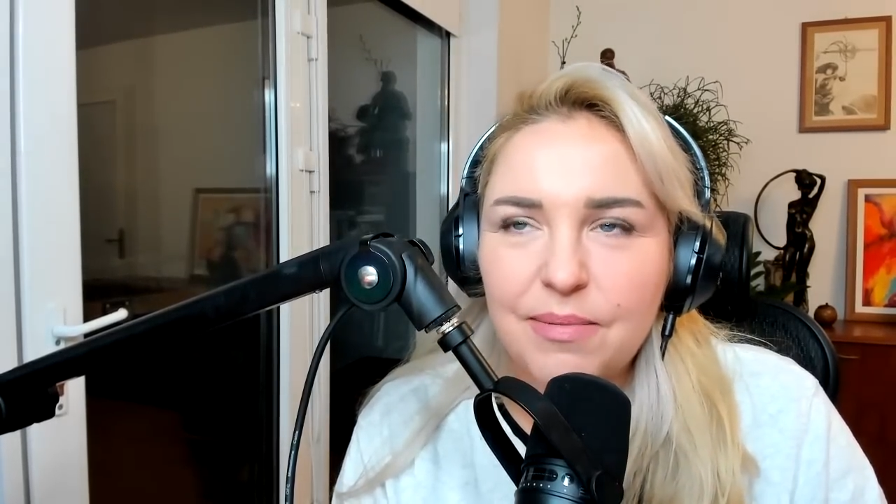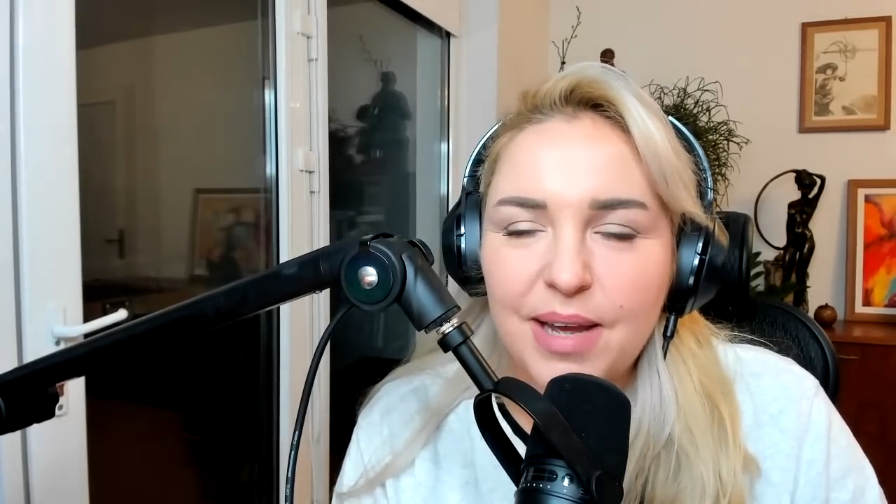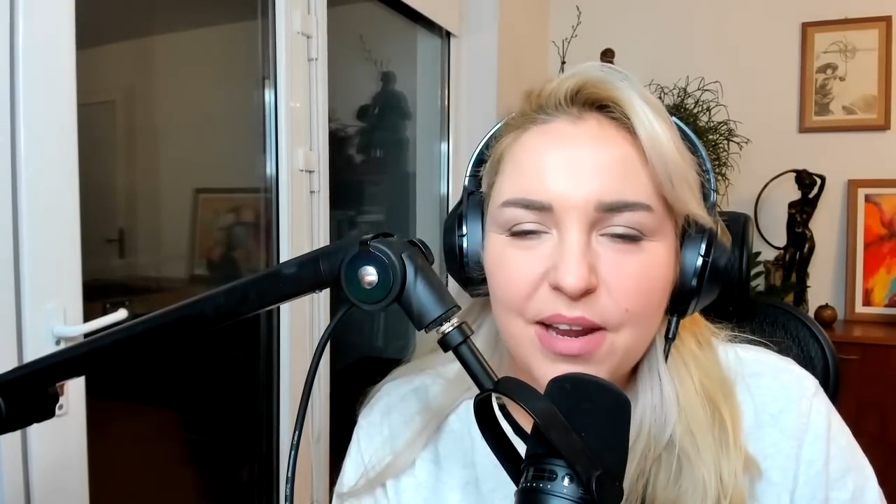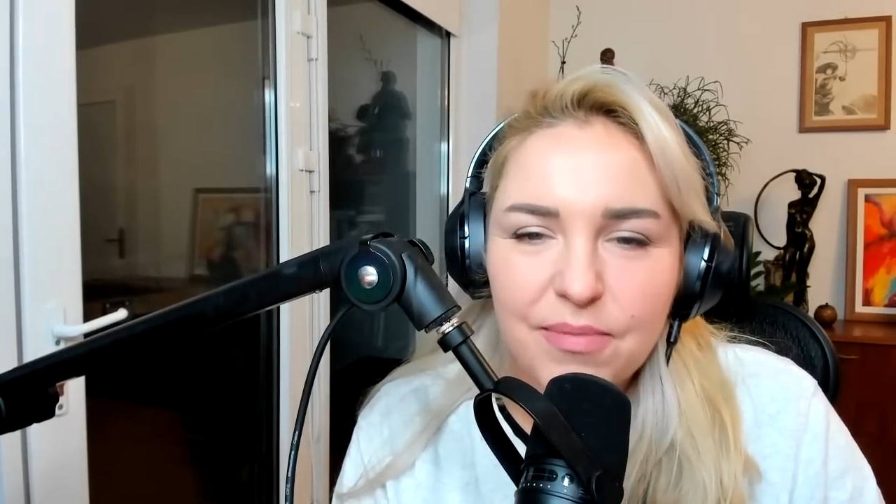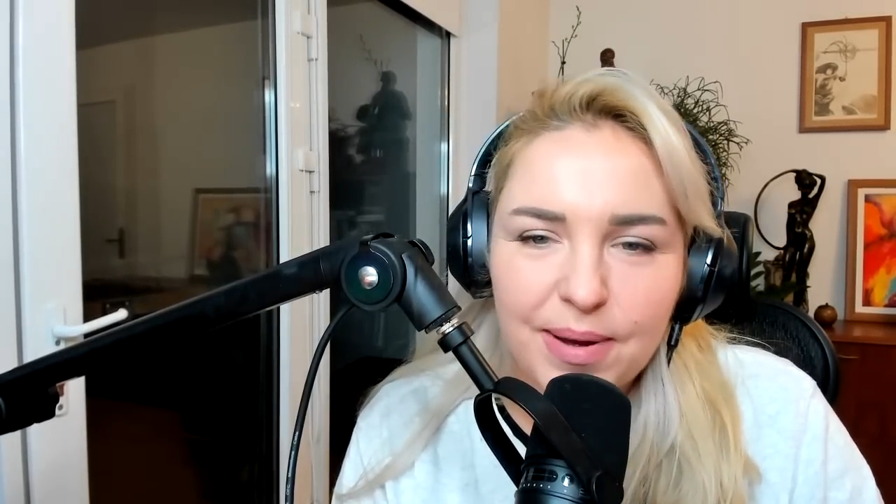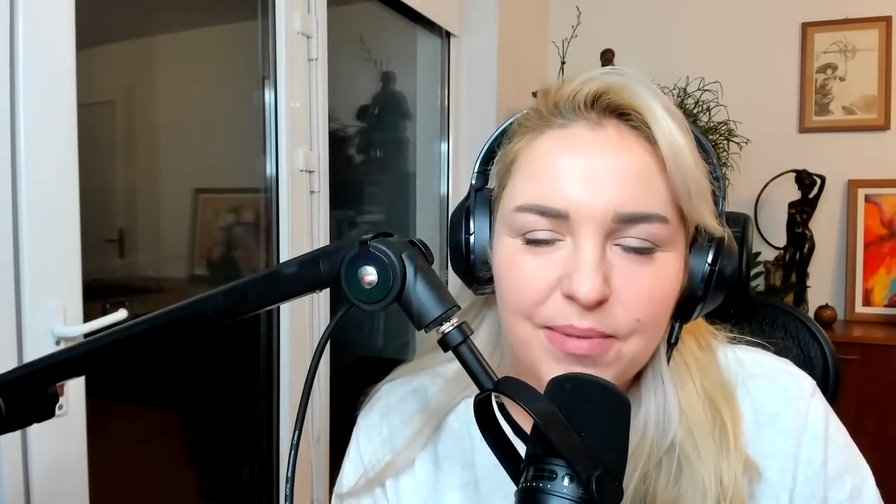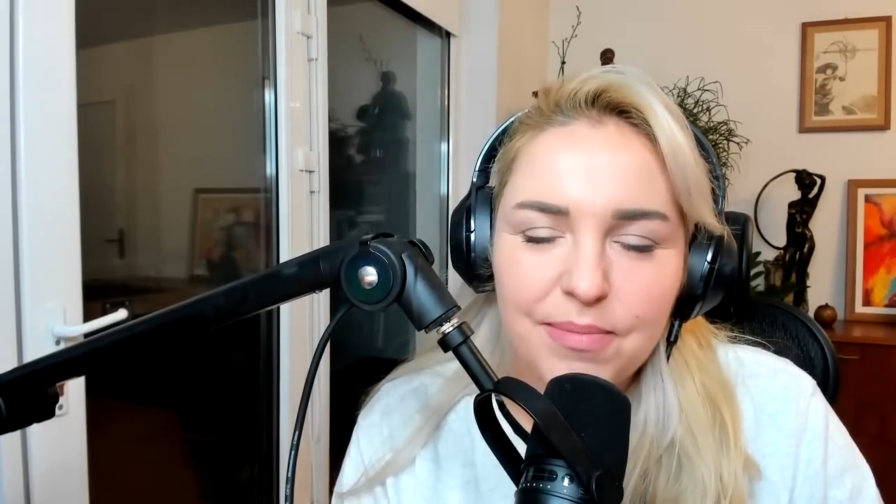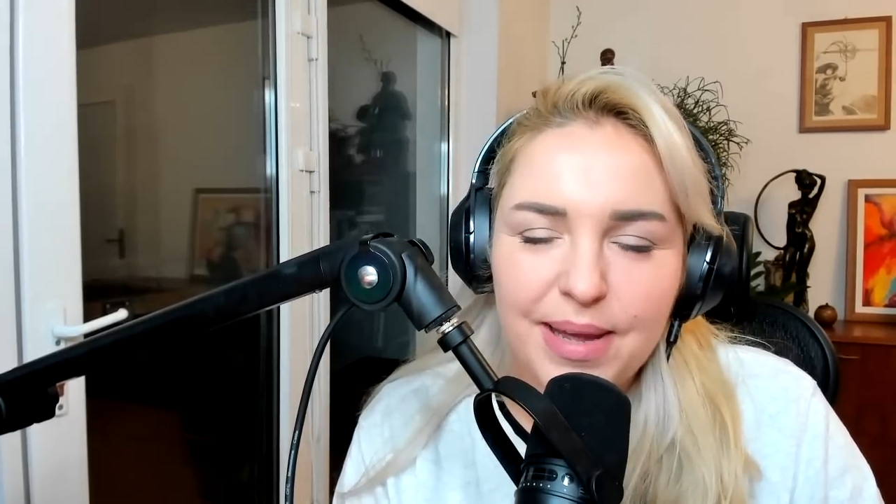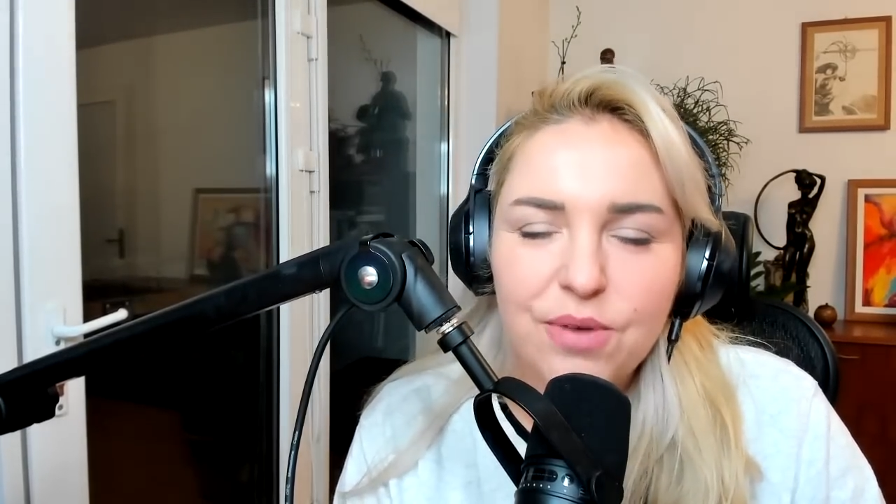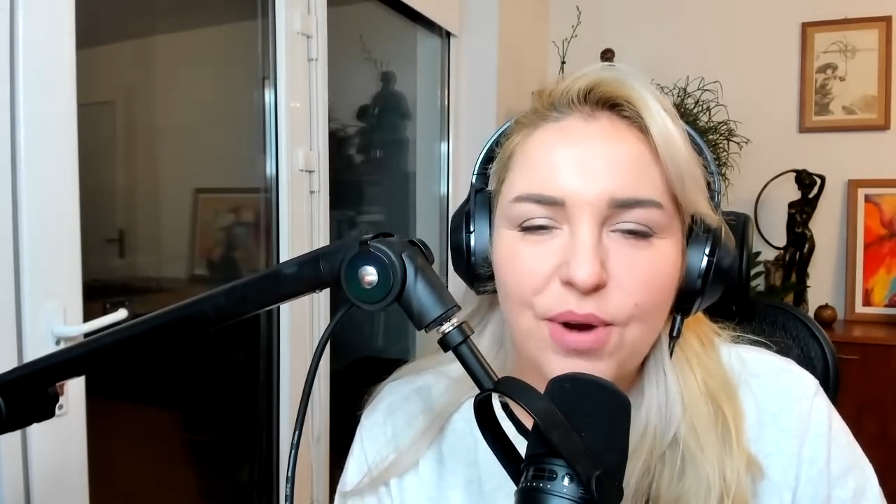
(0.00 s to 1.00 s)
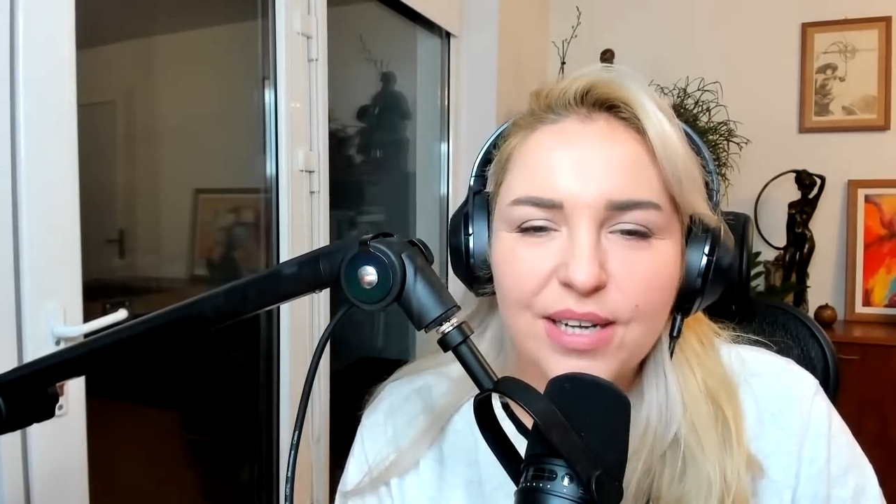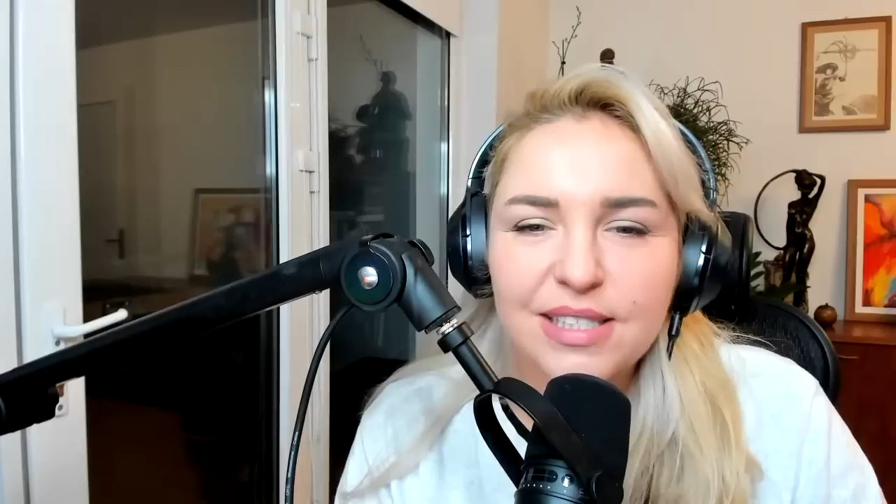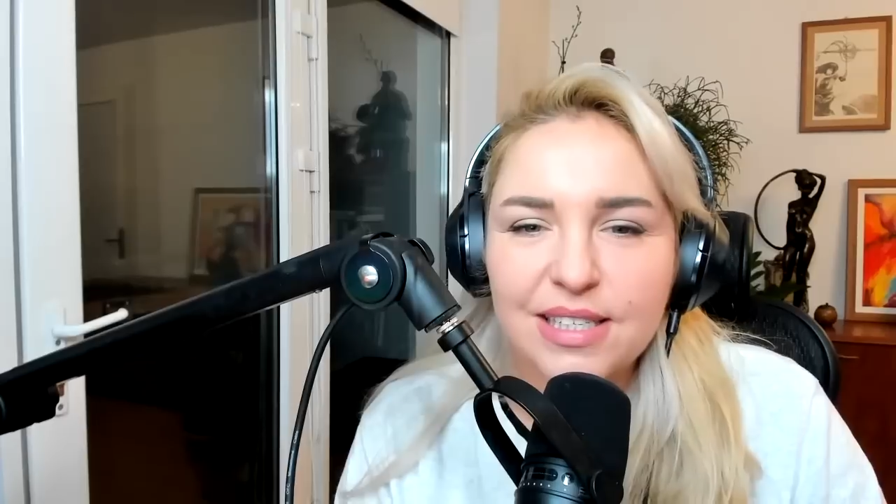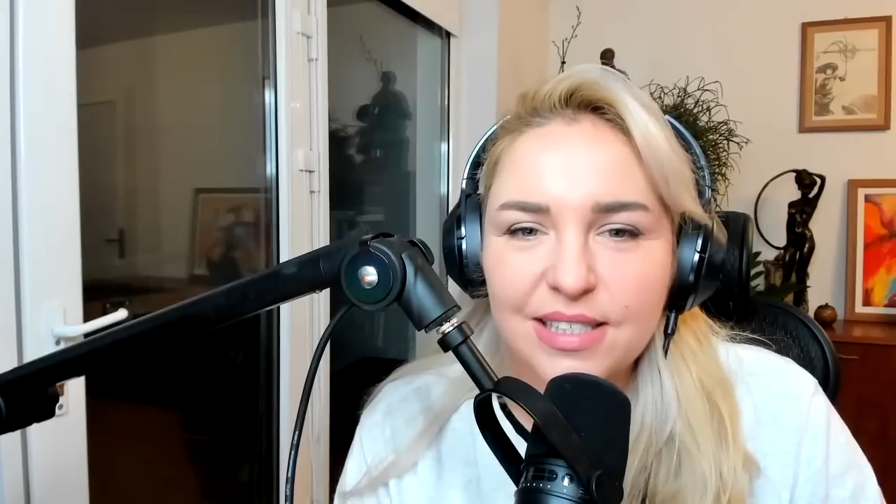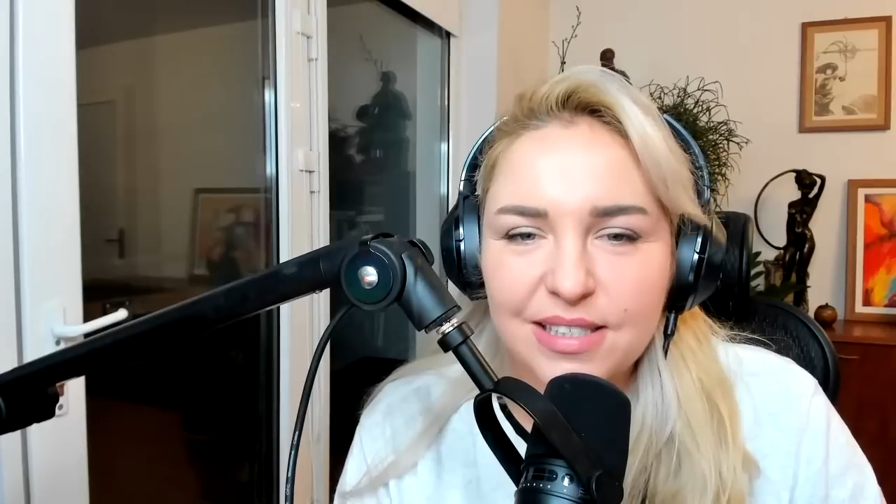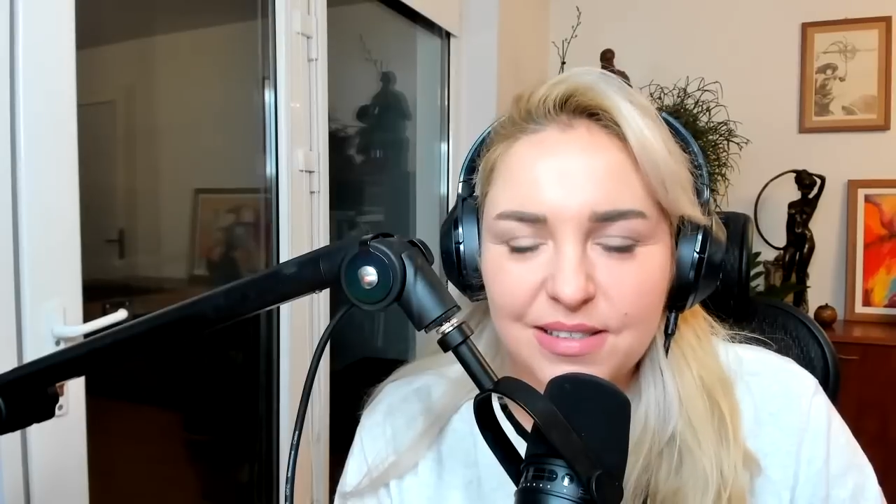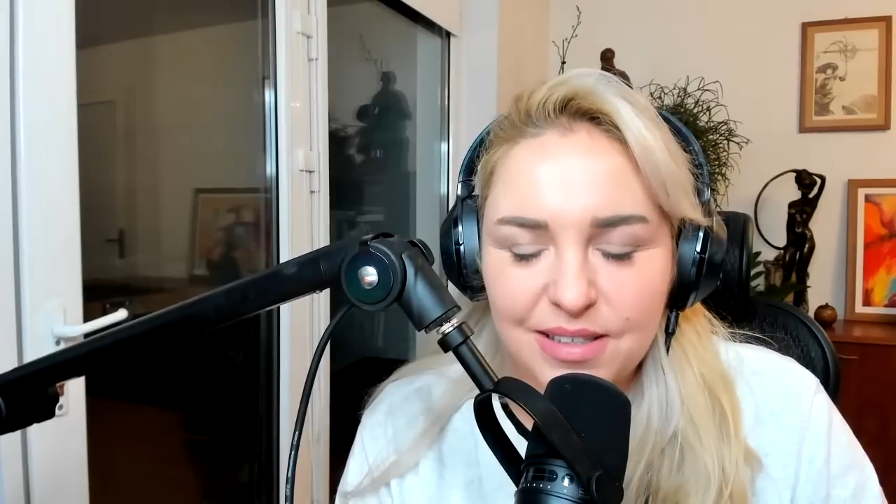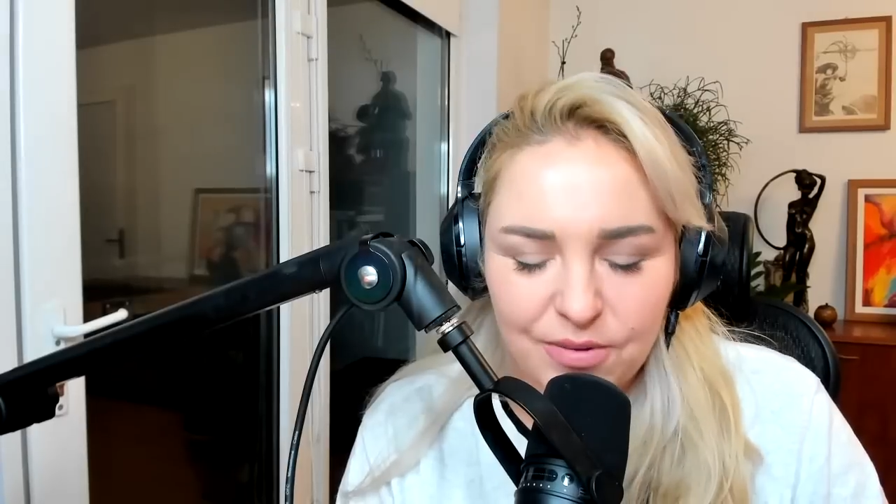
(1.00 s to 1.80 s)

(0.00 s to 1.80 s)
reticence